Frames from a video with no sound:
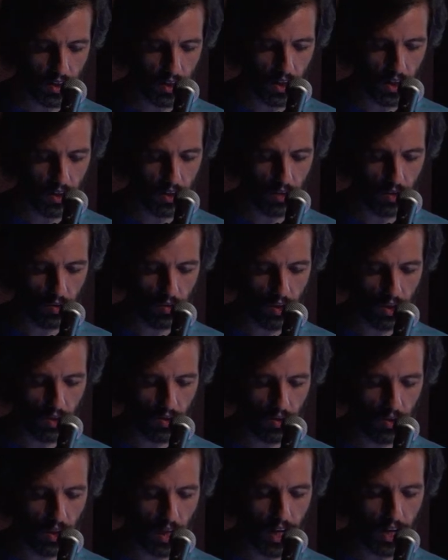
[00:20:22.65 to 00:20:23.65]
there are no
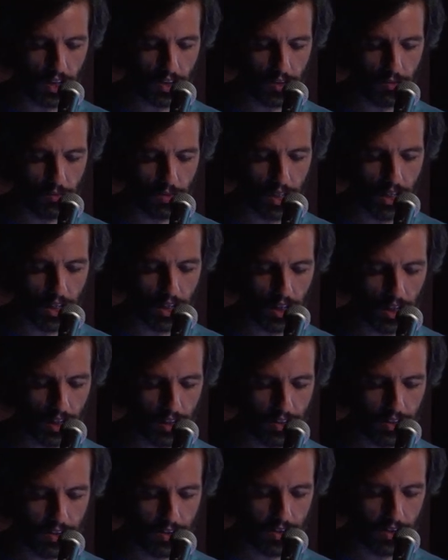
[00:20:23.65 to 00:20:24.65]
little lights blinking
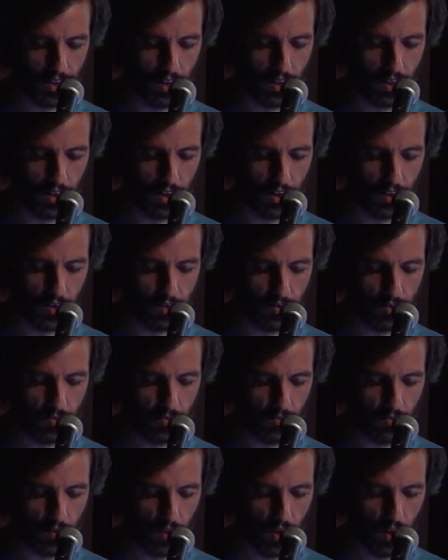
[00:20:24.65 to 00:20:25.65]
in the ceiling.
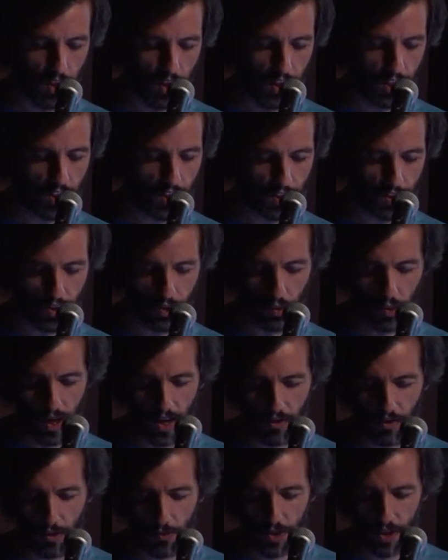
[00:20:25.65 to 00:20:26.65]
He turns
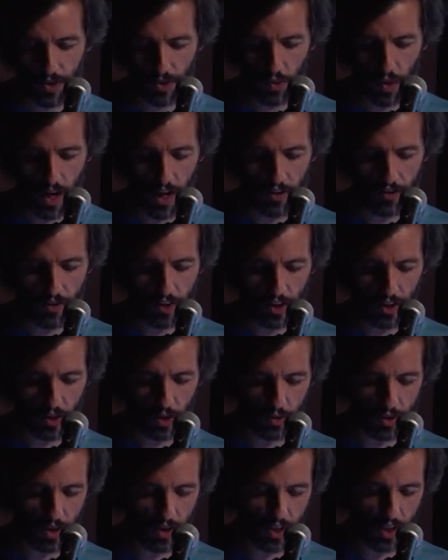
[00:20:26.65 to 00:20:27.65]
away from his wife and
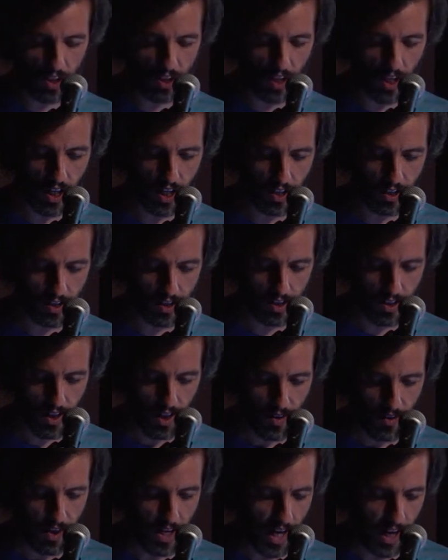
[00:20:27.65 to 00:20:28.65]
closes his eyes.
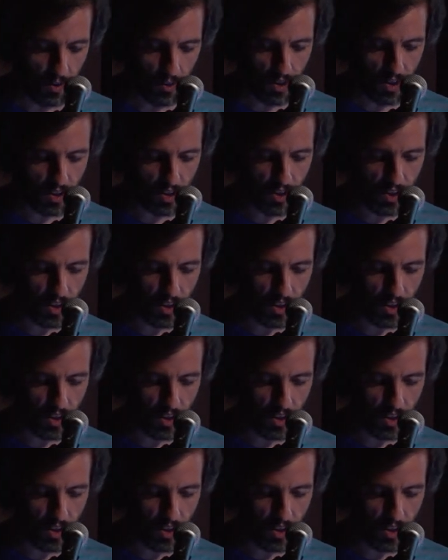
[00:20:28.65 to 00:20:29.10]
Now it's